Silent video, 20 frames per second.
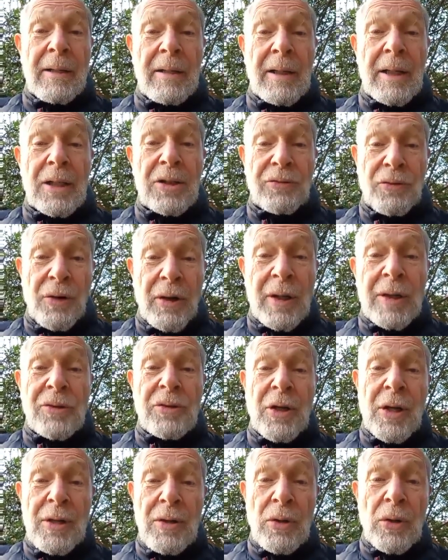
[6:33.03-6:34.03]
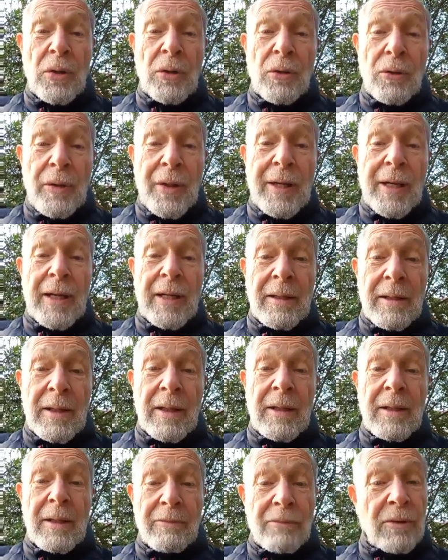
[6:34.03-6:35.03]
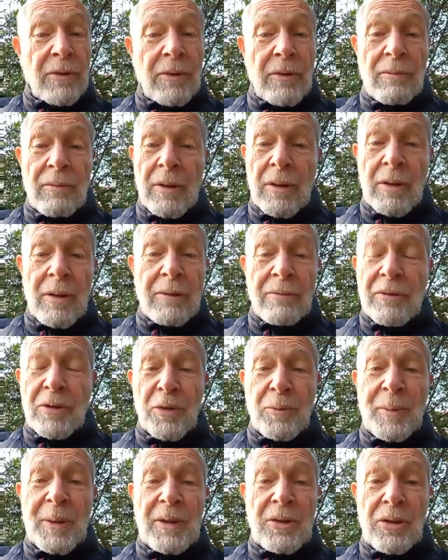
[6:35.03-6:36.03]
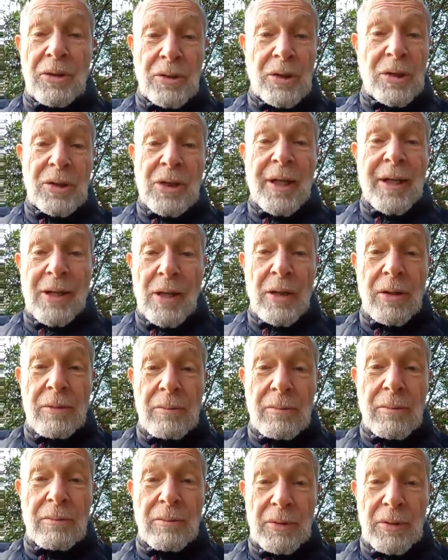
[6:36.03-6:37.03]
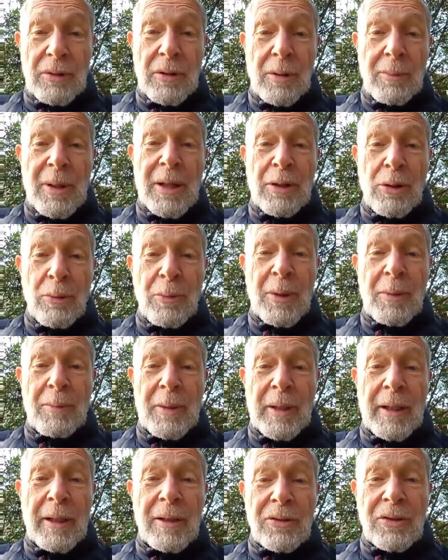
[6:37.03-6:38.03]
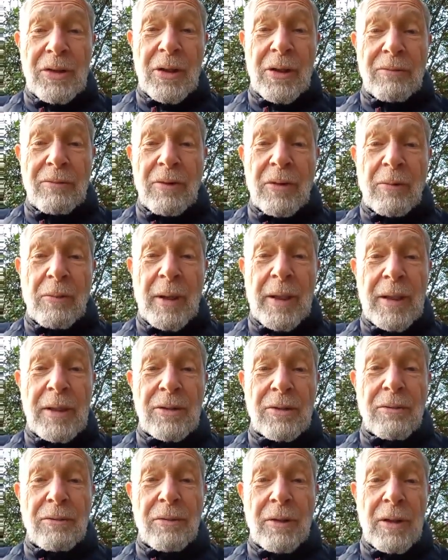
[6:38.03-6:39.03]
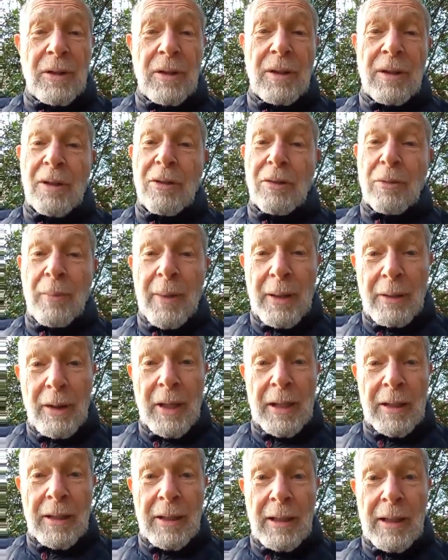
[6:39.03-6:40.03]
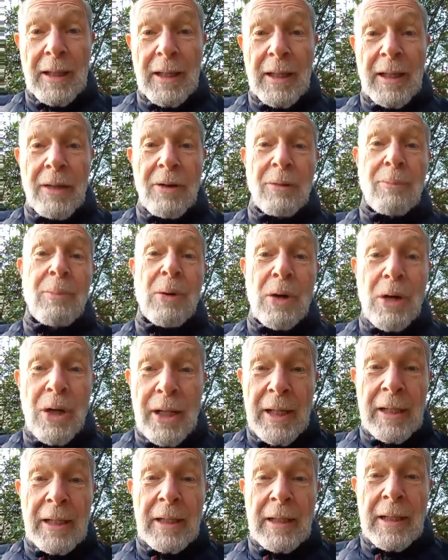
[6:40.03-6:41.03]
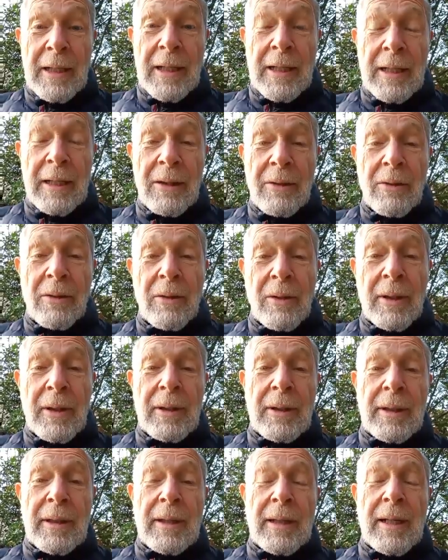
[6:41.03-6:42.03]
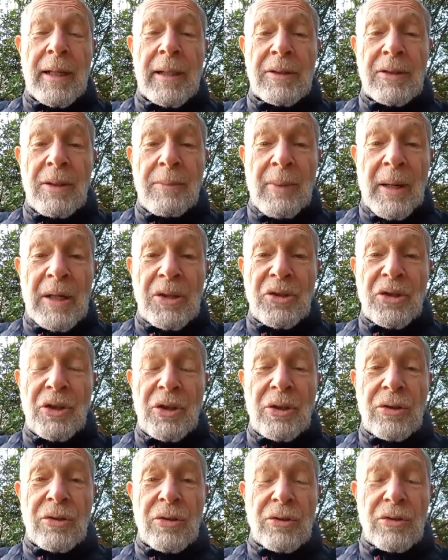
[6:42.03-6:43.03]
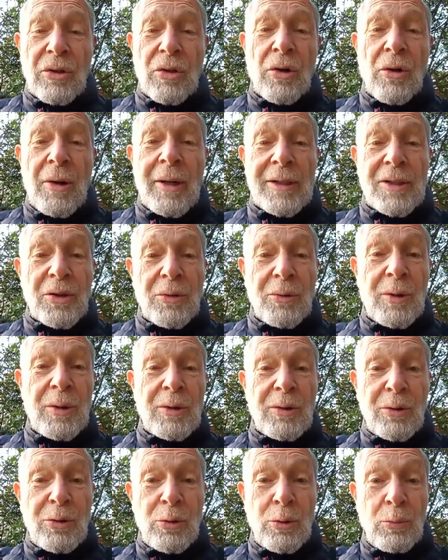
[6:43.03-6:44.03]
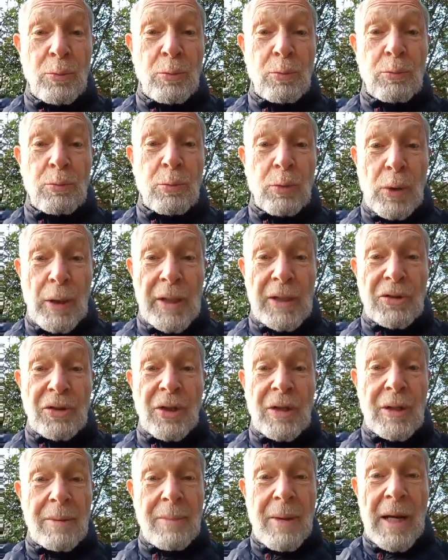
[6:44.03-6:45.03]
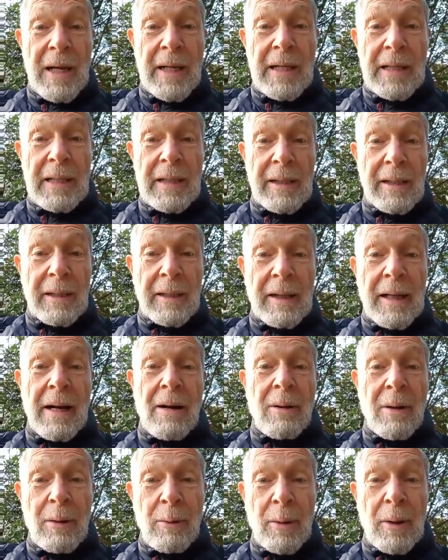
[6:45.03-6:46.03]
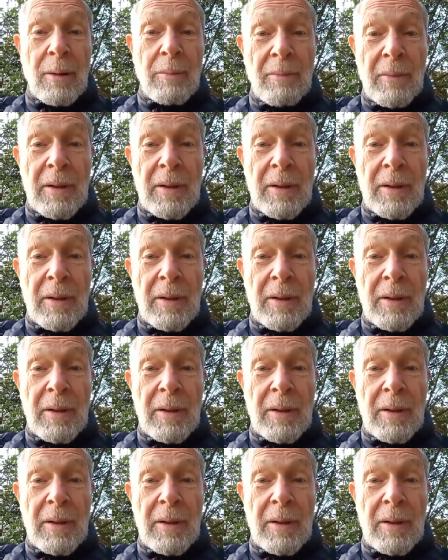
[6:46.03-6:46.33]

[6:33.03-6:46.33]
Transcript: As far as I know, there are different species, just like among human beings. There are different ways of either burying the dead or burning the dead, or as the Parsis or Zoroastrians do, placing the body in a tower where